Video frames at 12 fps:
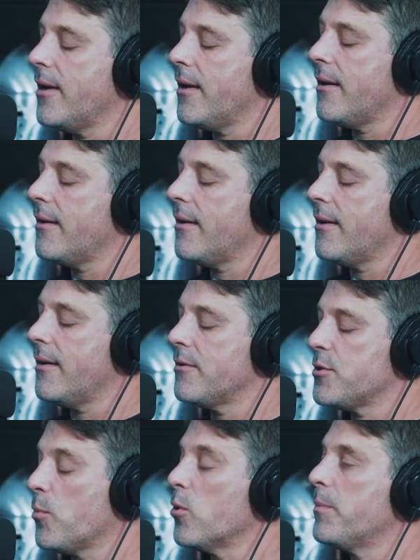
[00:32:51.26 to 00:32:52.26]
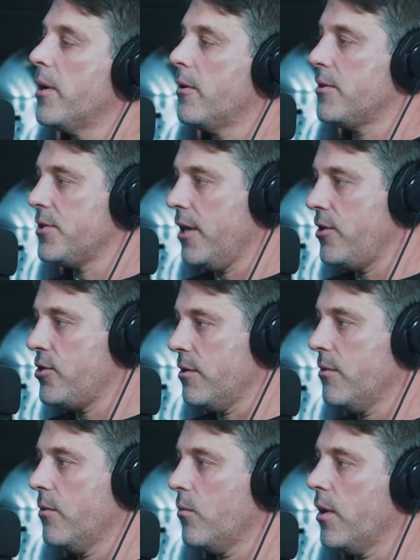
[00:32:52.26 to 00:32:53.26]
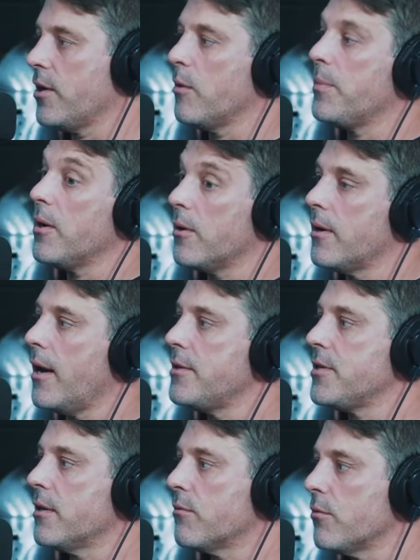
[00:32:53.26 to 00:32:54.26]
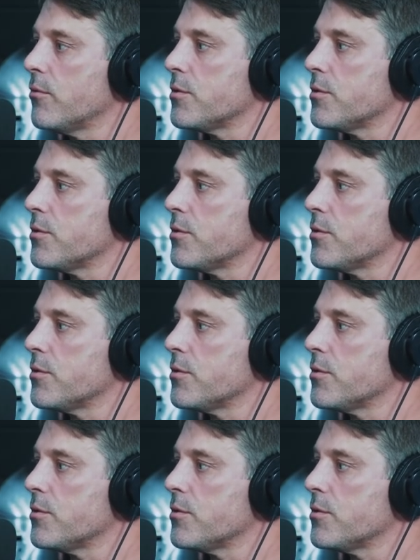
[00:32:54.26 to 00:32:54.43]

uh, uh, sport periodization, yeah. where you're periodizing through